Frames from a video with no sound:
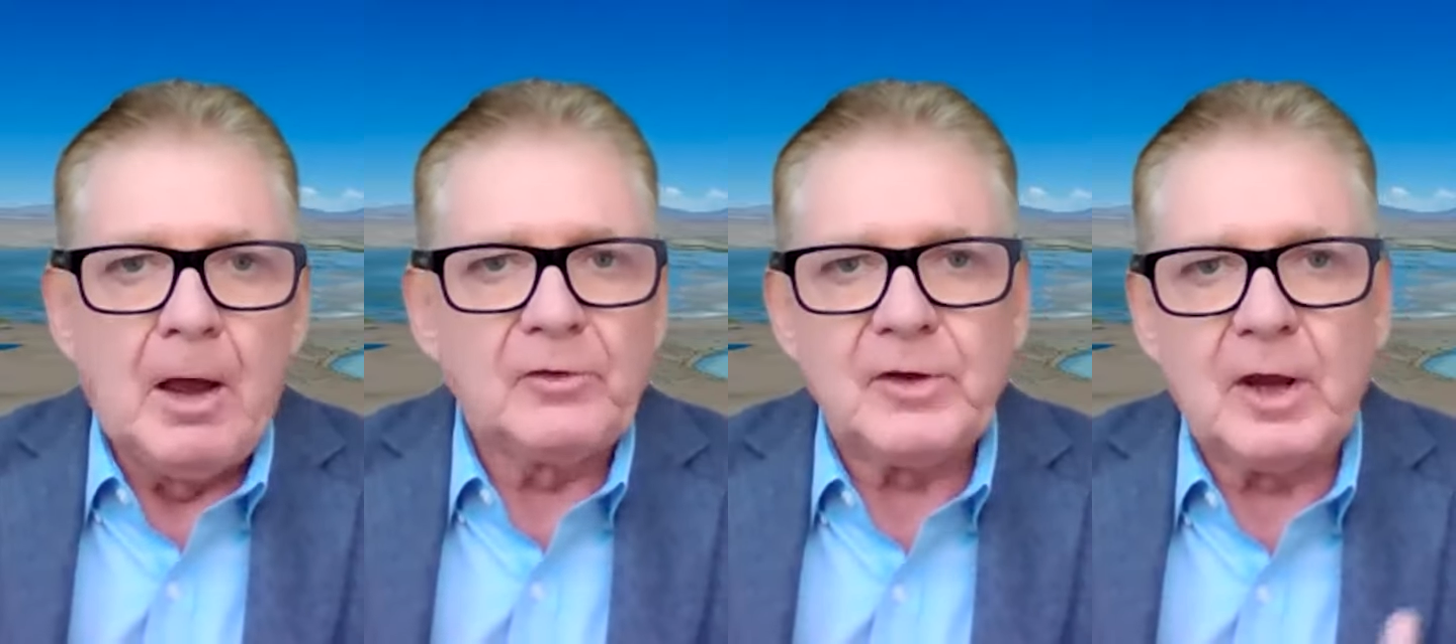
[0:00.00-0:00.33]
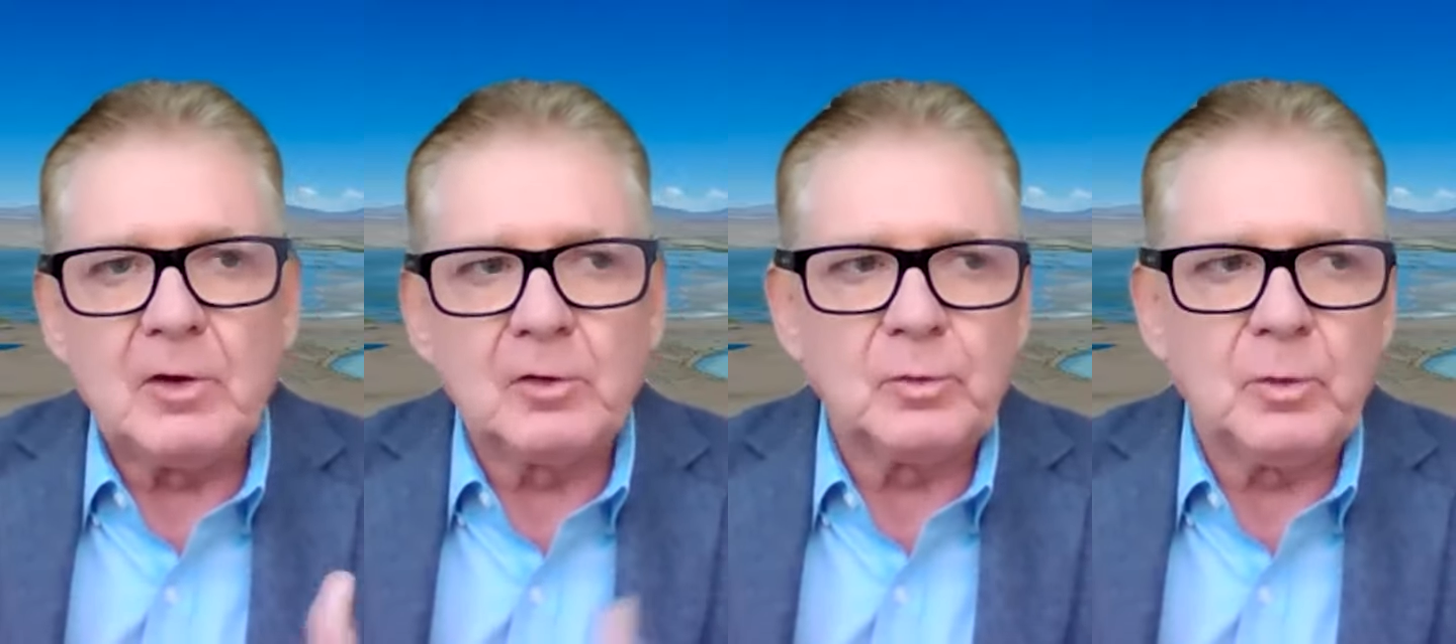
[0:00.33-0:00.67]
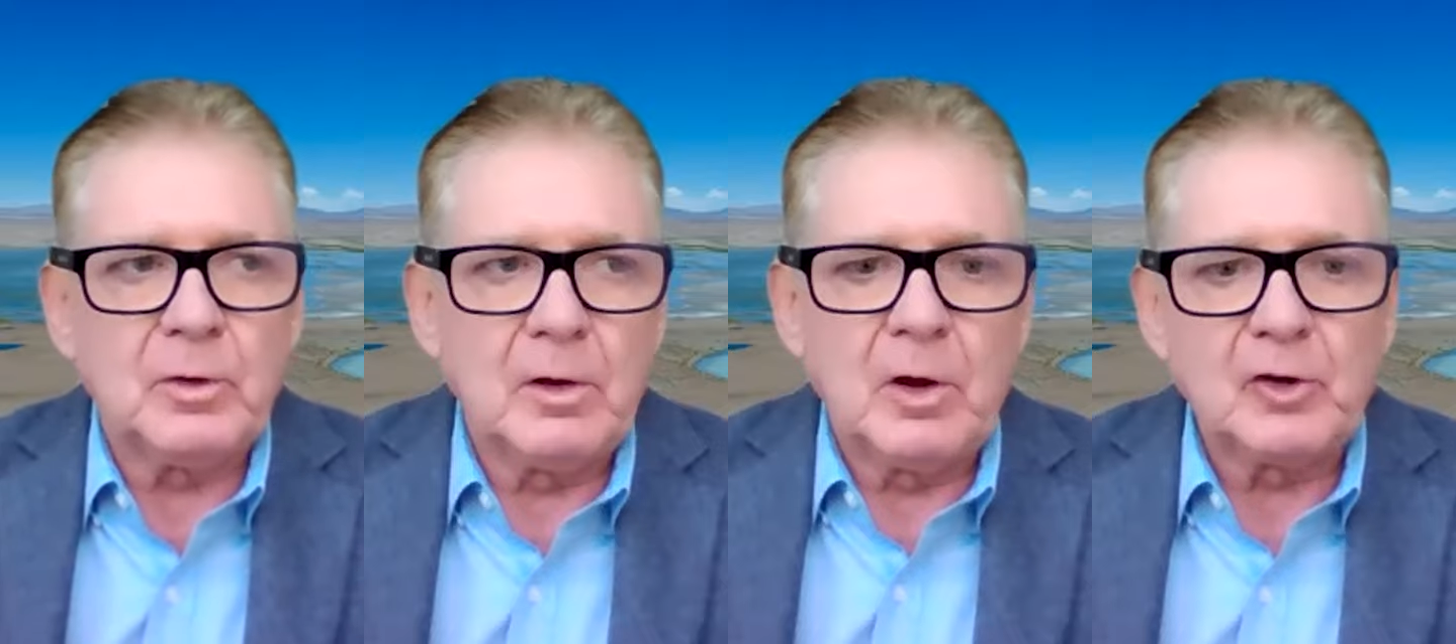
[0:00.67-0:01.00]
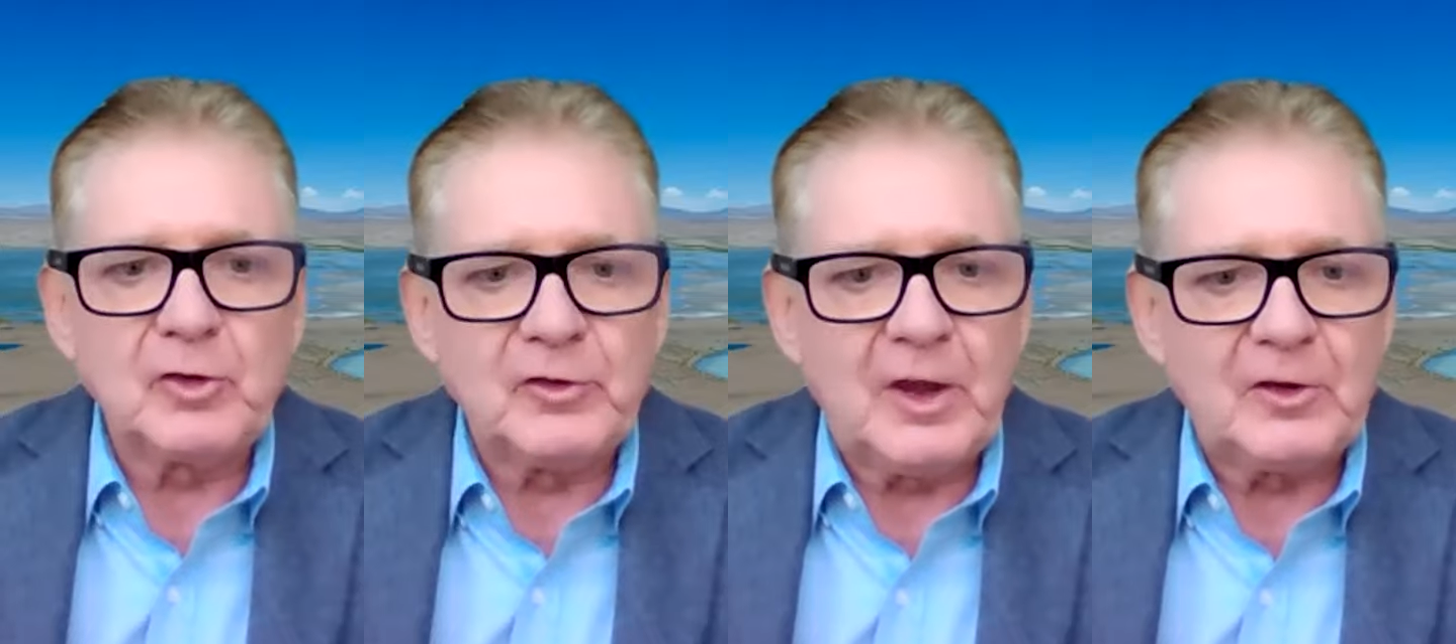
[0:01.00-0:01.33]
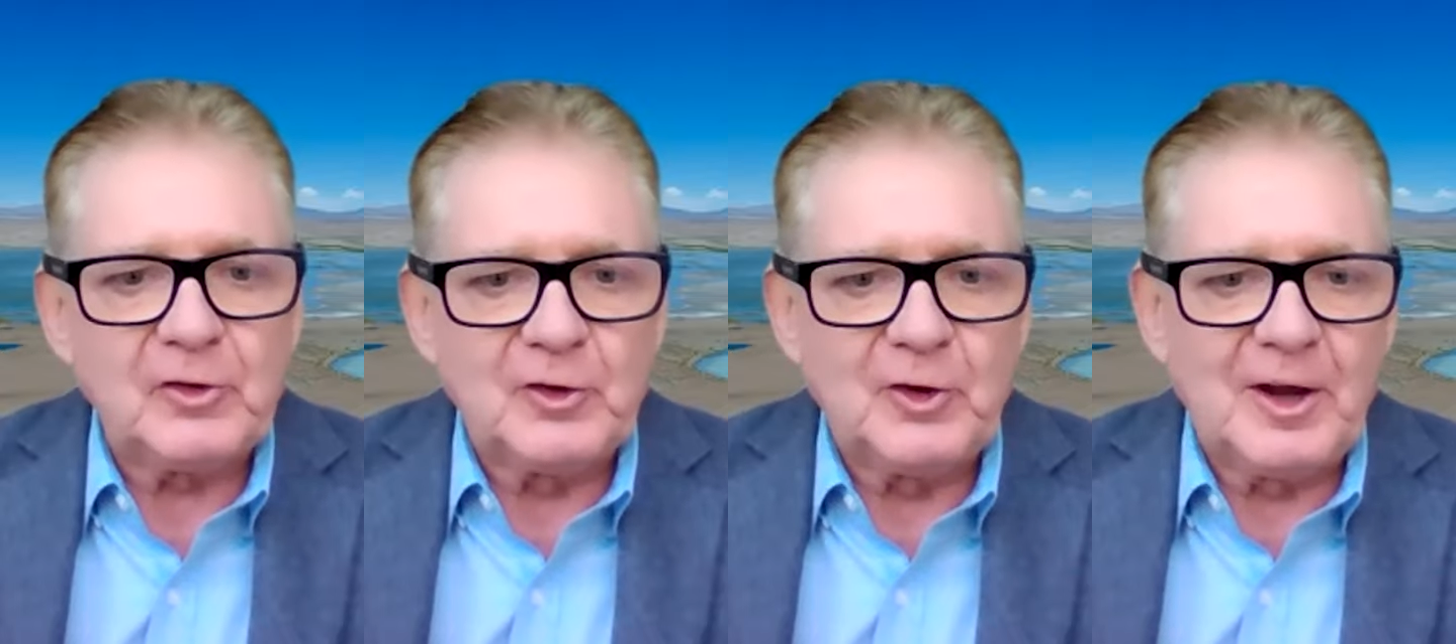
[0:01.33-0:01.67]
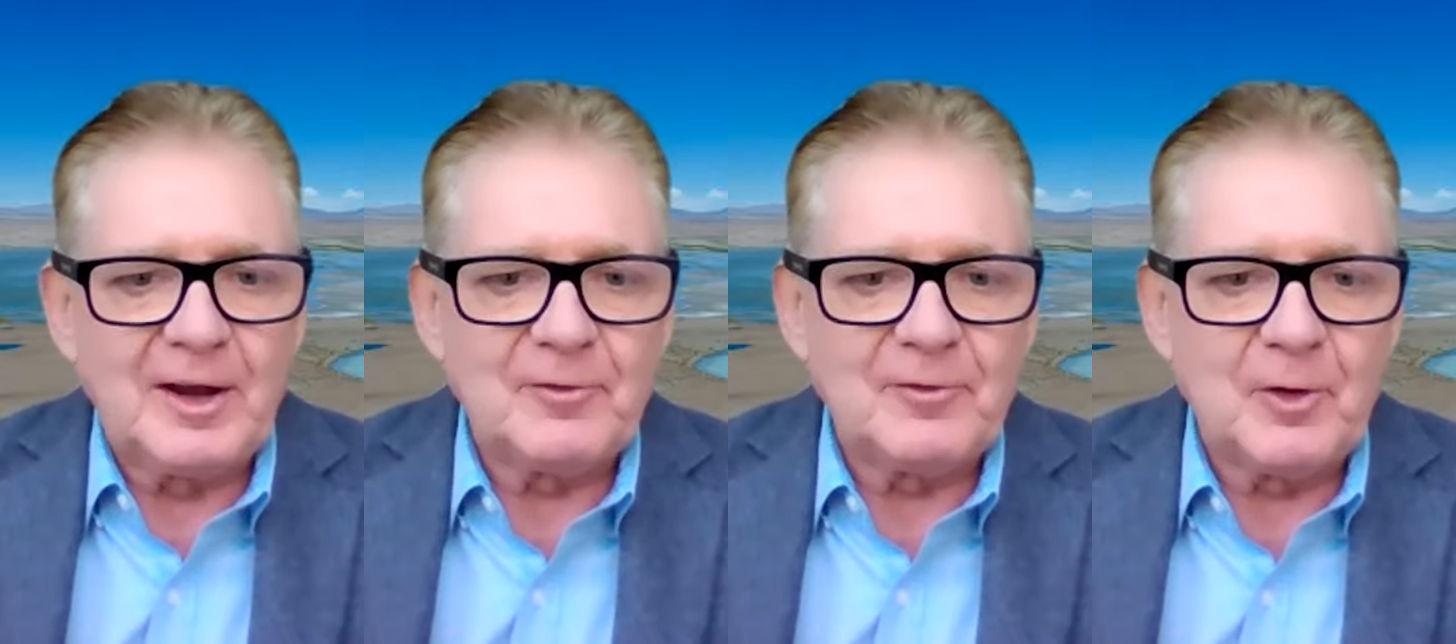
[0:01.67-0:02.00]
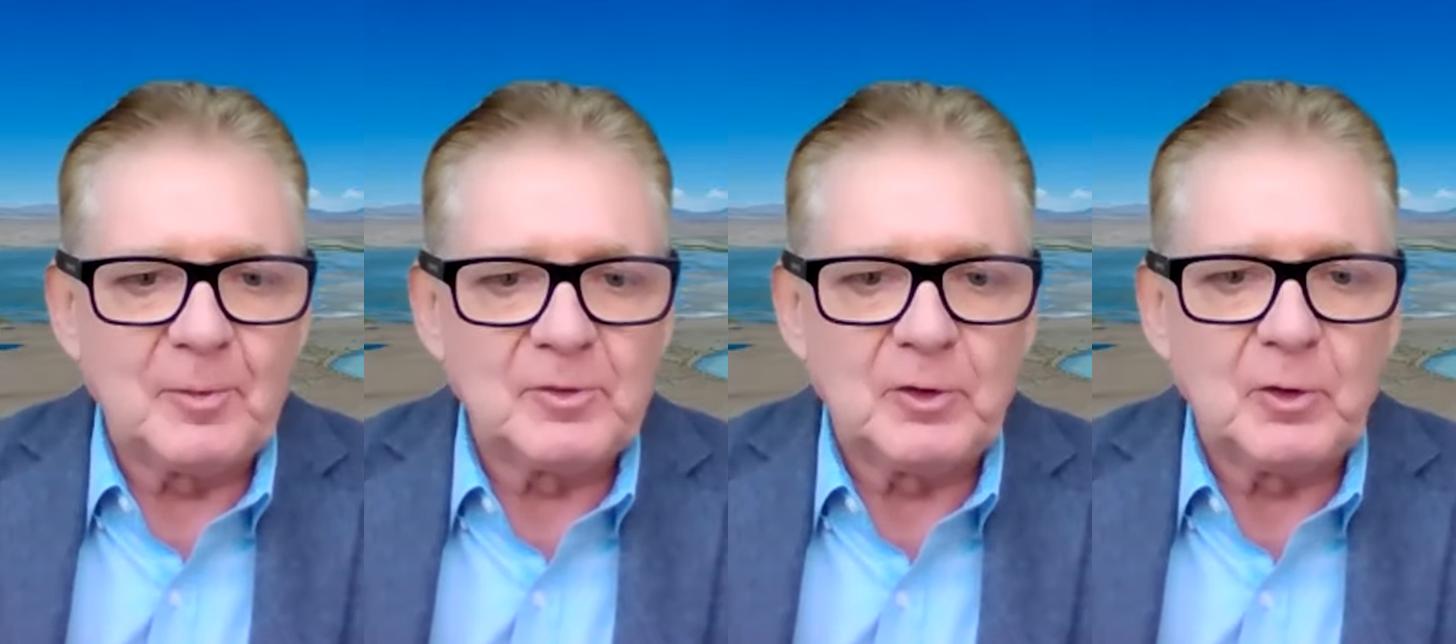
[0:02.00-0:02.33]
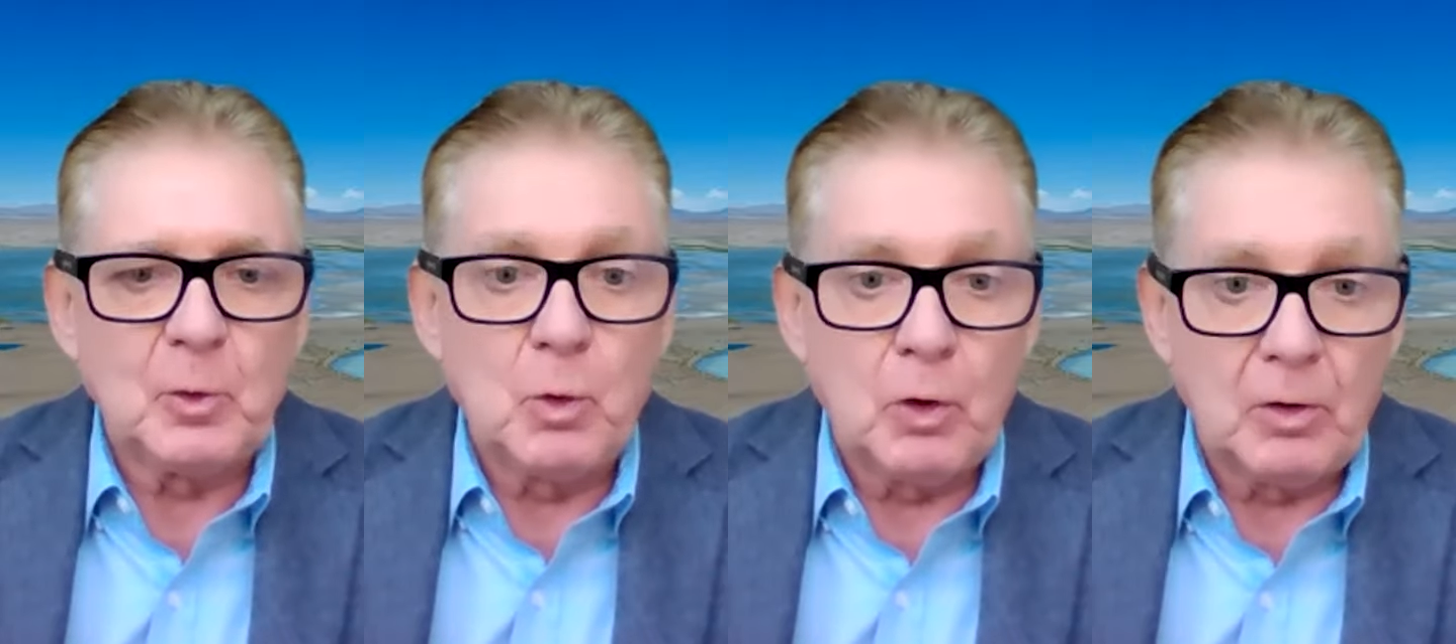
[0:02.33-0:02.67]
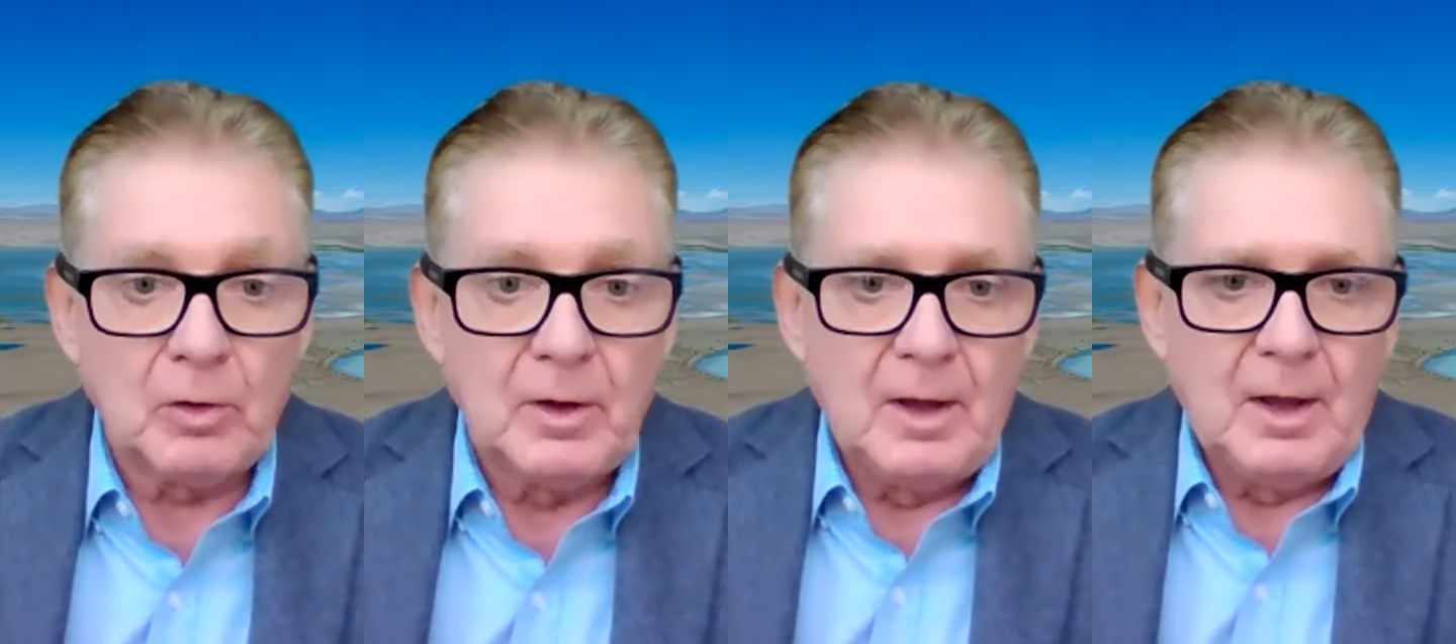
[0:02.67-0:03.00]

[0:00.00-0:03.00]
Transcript: Ausenco is one of the largest engineering firms in the world.